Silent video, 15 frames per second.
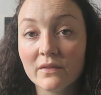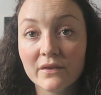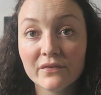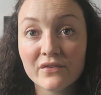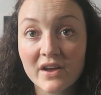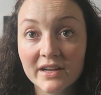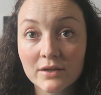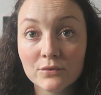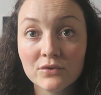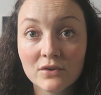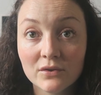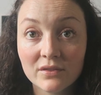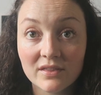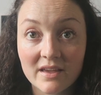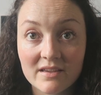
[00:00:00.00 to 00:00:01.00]
the final
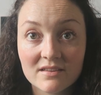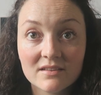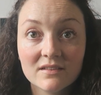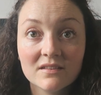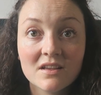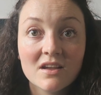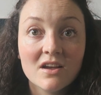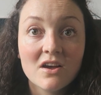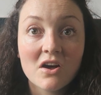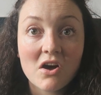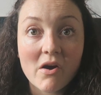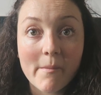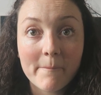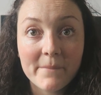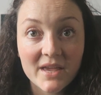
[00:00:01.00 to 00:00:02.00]
2 things
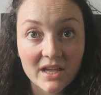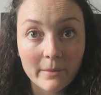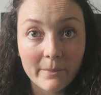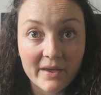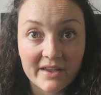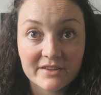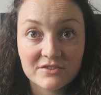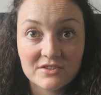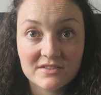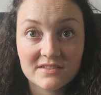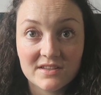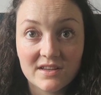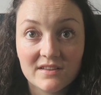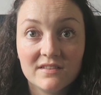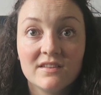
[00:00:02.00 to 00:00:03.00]
are big
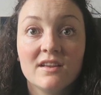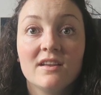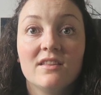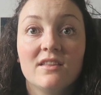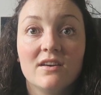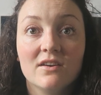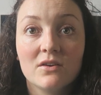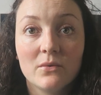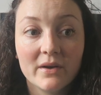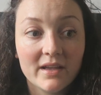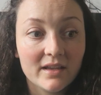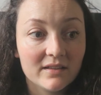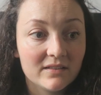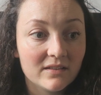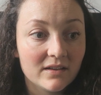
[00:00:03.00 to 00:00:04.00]
purchases that are
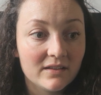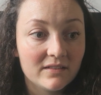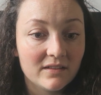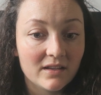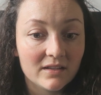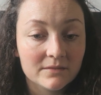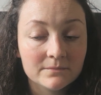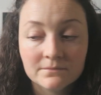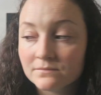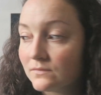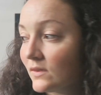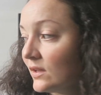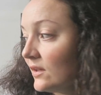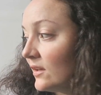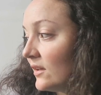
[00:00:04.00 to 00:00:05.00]
quite exciting.
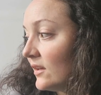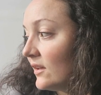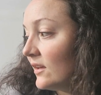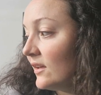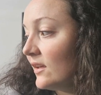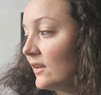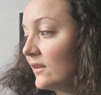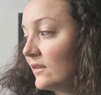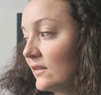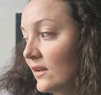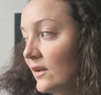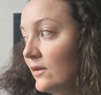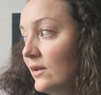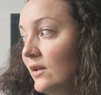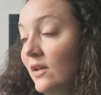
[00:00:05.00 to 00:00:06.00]

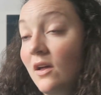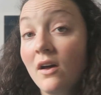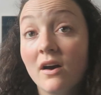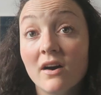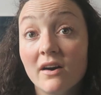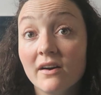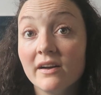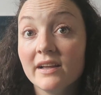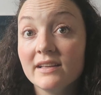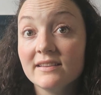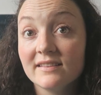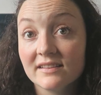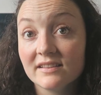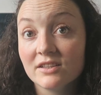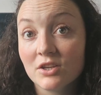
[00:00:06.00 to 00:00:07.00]
So
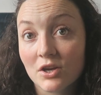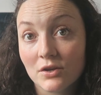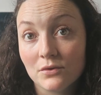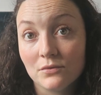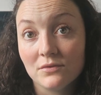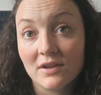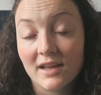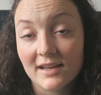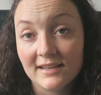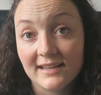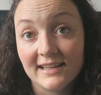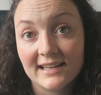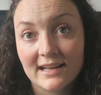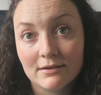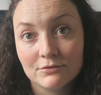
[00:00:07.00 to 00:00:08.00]
I didn't own
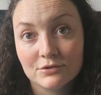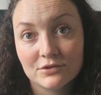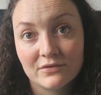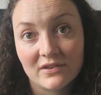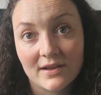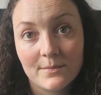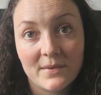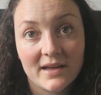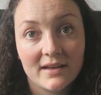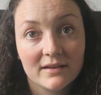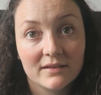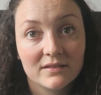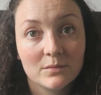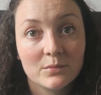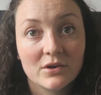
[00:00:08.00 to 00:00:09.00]
any Loungefly
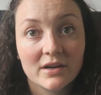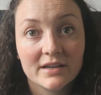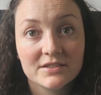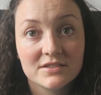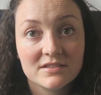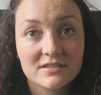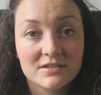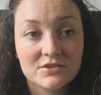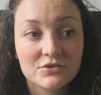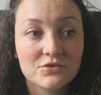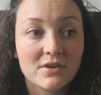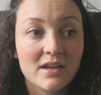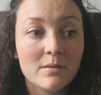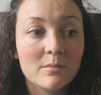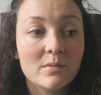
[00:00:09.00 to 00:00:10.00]
bags prior to this
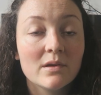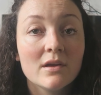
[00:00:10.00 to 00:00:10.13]
trip,